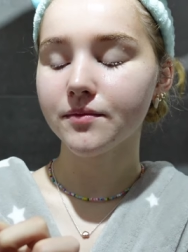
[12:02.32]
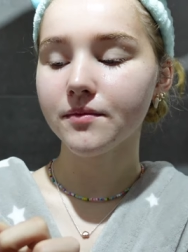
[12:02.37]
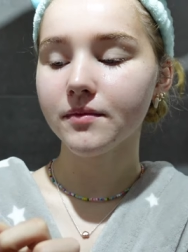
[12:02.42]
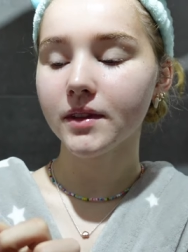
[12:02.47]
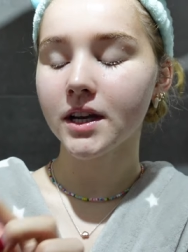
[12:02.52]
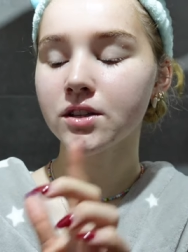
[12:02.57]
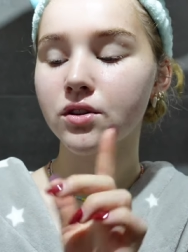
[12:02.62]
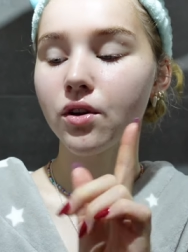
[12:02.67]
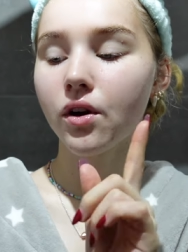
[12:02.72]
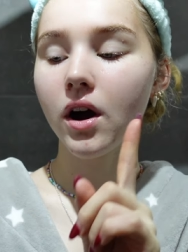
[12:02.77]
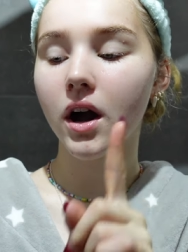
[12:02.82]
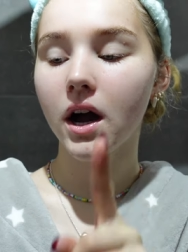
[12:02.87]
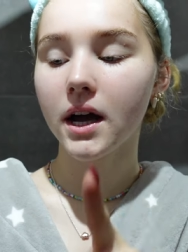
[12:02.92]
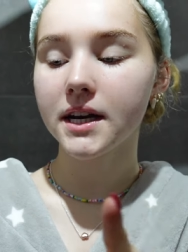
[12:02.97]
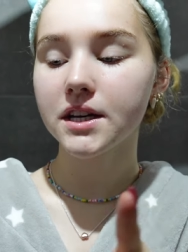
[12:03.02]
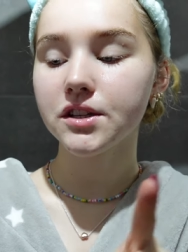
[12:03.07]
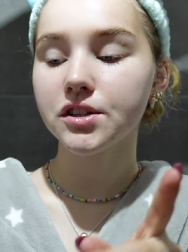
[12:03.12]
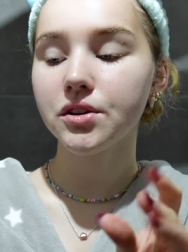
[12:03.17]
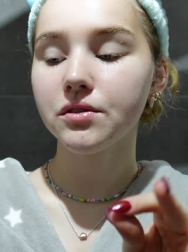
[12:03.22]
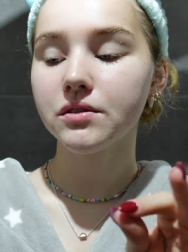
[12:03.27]
It's got
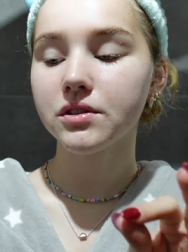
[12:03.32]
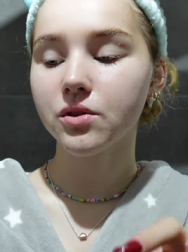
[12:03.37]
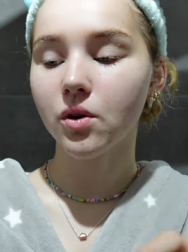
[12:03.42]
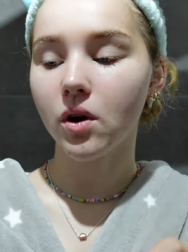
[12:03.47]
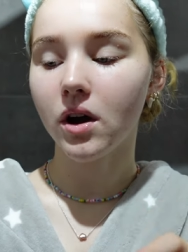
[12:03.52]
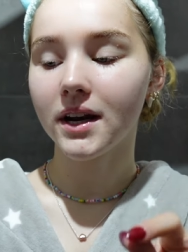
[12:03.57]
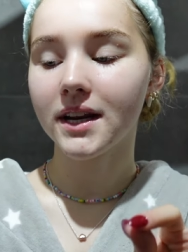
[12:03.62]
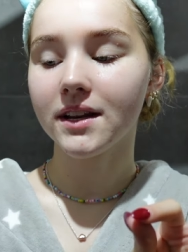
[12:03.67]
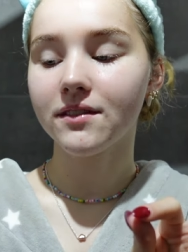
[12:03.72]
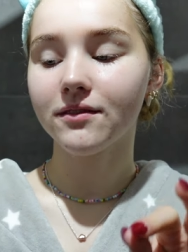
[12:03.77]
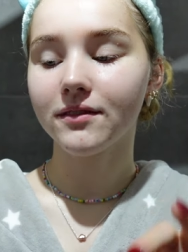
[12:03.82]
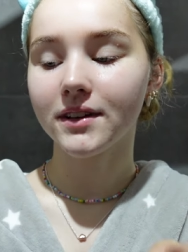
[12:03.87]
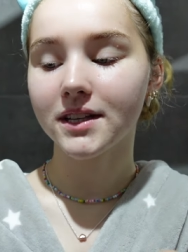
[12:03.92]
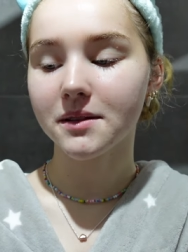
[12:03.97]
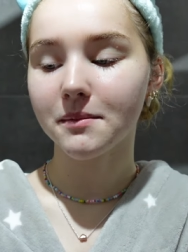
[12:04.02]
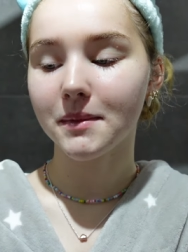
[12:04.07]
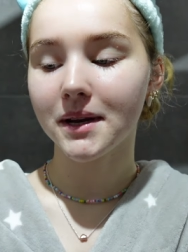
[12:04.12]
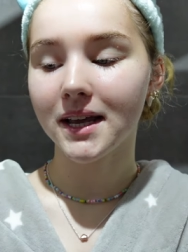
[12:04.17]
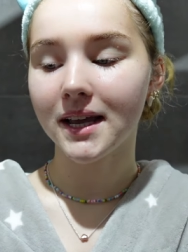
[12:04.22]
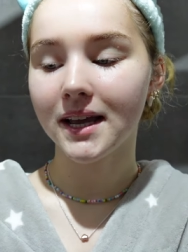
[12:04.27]
honeydew, squalene,
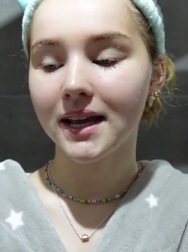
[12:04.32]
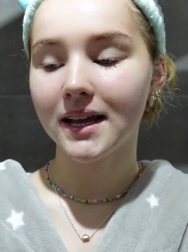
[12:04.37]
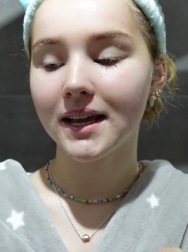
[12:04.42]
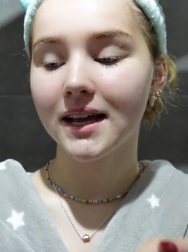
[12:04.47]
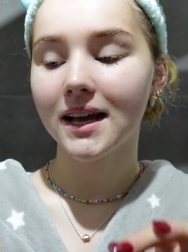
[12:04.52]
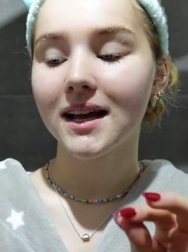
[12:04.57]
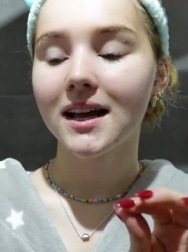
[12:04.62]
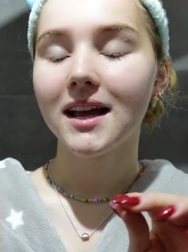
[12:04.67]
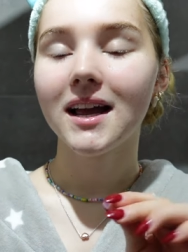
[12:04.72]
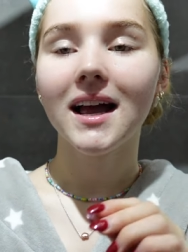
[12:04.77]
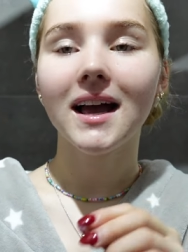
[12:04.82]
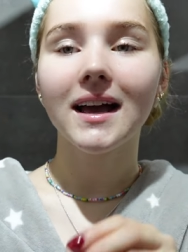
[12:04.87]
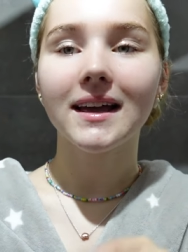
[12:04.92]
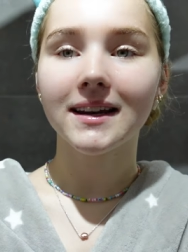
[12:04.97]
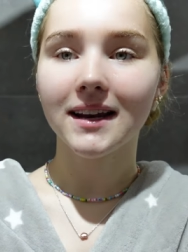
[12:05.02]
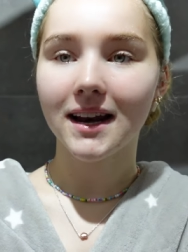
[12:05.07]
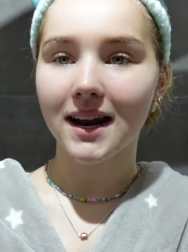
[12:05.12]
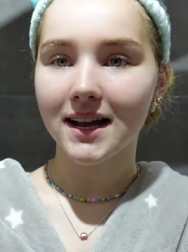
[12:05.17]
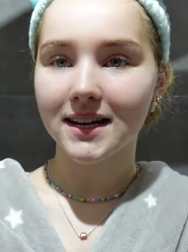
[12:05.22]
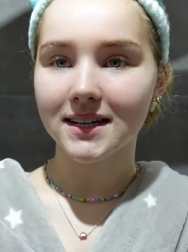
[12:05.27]
vitamin E,
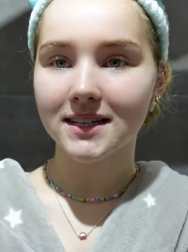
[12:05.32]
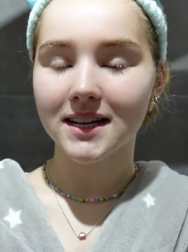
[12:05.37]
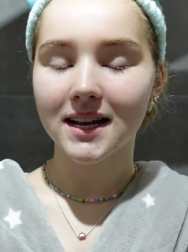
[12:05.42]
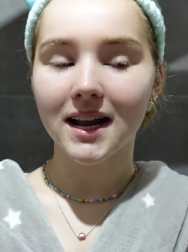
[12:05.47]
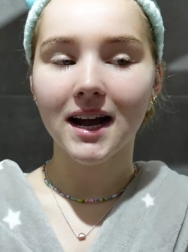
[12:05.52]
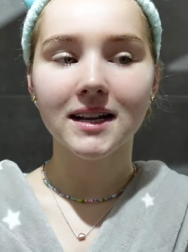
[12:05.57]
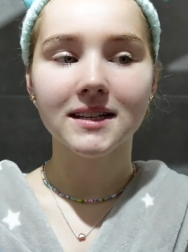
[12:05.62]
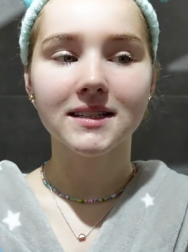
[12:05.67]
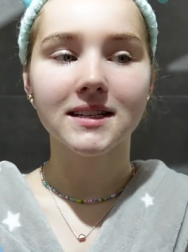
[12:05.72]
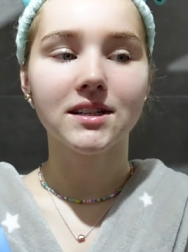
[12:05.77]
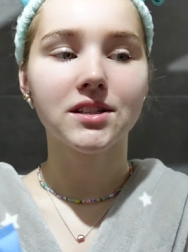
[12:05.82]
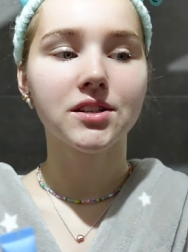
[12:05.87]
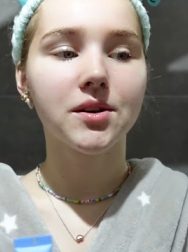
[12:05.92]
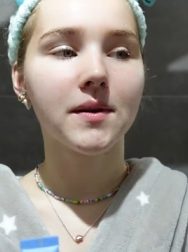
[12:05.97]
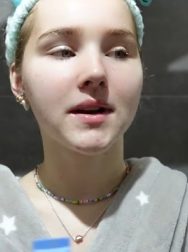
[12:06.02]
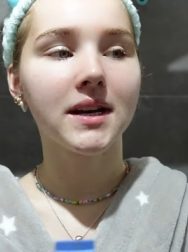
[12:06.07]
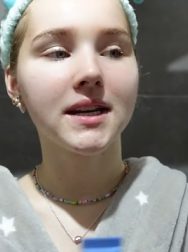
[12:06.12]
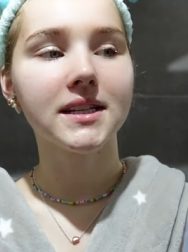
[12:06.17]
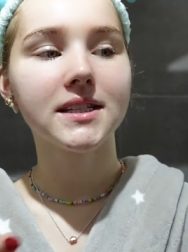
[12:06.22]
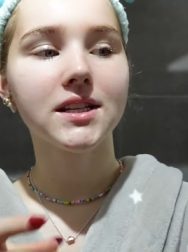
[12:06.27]
and lactic acid. So
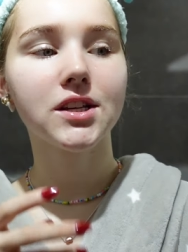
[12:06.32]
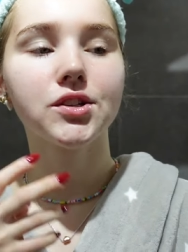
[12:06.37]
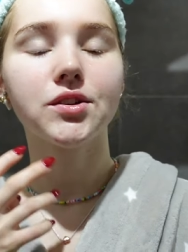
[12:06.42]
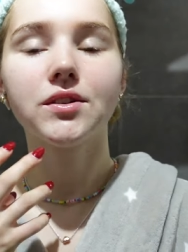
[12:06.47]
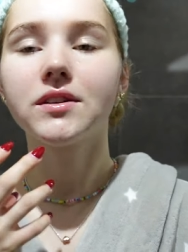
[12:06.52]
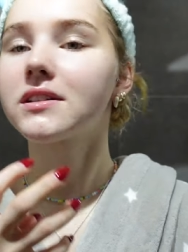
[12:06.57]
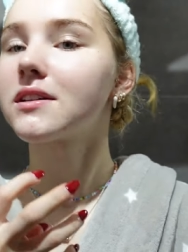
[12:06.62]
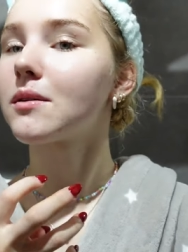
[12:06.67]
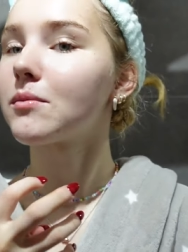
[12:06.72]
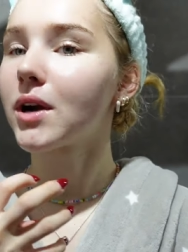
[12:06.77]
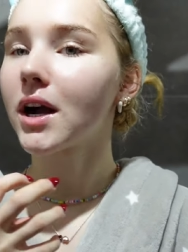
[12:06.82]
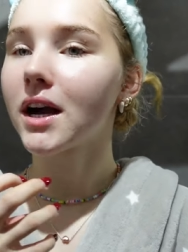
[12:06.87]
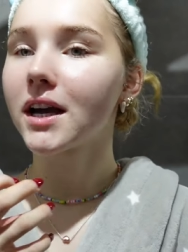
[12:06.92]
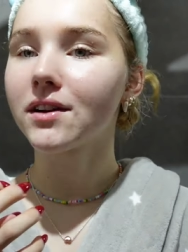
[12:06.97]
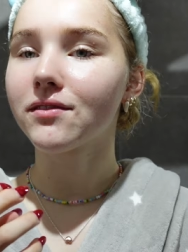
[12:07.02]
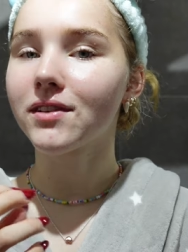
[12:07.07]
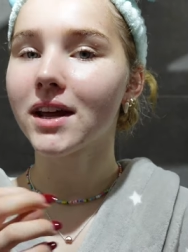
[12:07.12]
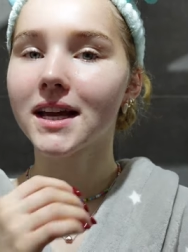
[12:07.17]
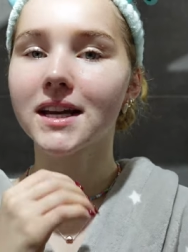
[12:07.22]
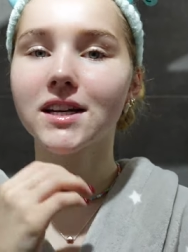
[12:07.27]
at least it's doing some
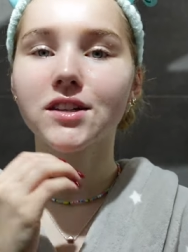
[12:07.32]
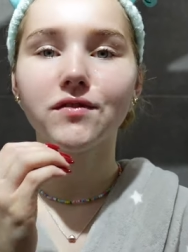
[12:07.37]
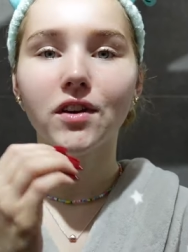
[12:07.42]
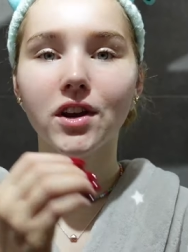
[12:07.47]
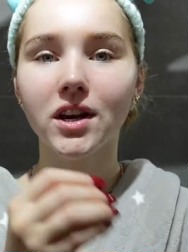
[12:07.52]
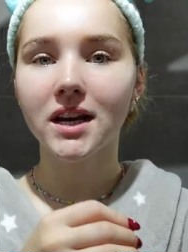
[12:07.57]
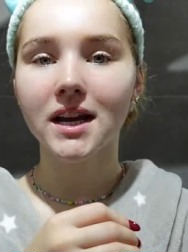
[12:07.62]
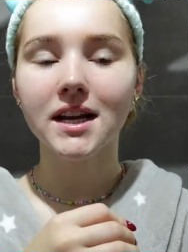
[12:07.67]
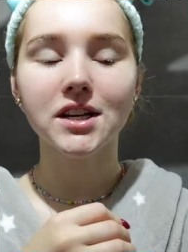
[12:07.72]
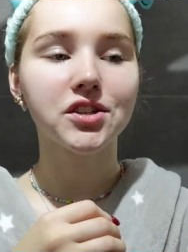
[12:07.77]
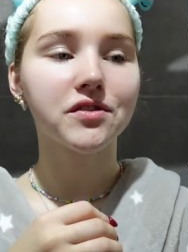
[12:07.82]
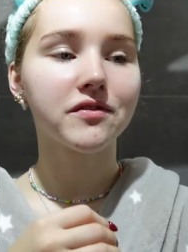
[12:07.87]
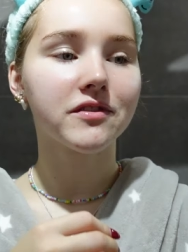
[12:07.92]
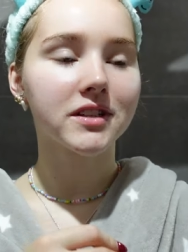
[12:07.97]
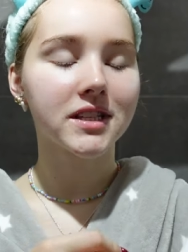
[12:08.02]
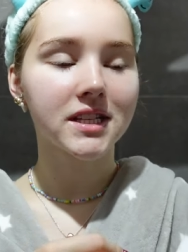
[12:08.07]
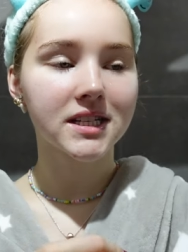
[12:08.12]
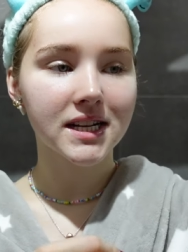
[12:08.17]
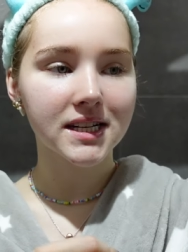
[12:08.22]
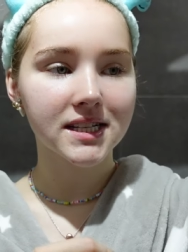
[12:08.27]
kind of like exfoliation
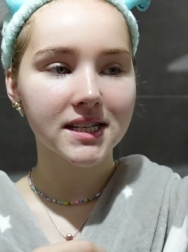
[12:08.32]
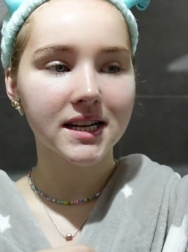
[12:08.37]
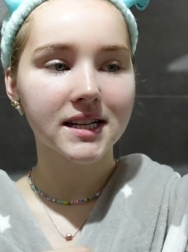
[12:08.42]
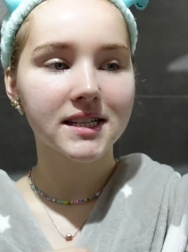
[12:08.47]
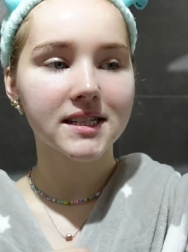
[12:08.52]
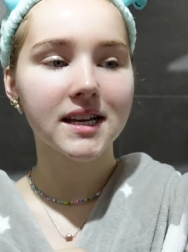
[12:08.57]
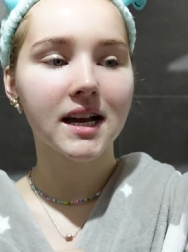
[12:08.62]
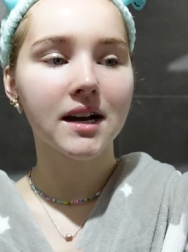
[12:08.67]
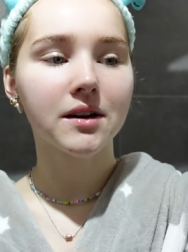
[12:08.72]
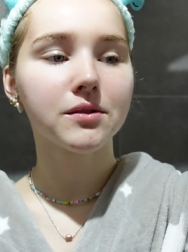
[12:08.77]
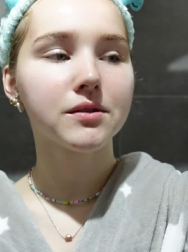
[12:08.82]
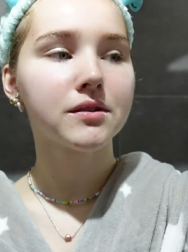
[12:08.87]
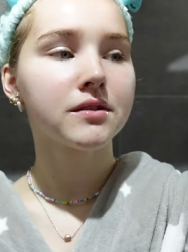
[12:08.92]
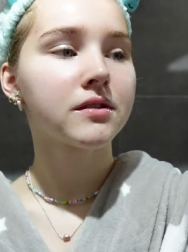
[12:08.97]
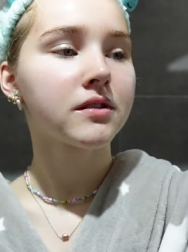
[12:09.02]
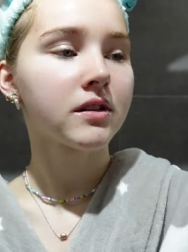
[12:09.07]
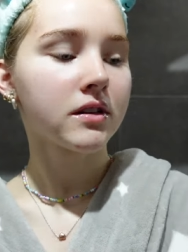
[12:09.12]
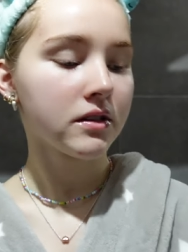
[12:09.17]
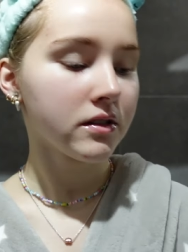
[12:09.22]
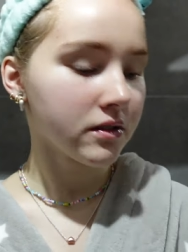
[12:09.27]
for the dead skin cells.